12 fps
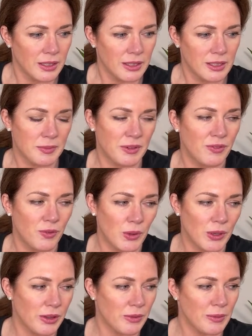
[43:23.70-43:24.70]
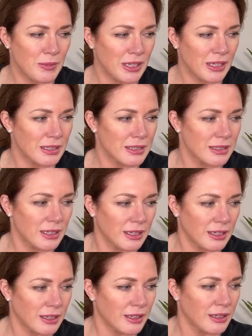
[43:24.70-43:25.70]
It's been 43 minutes
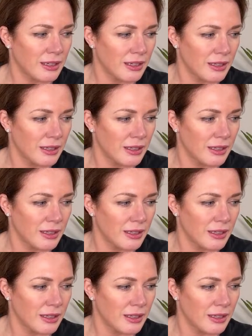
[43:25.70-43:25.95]
and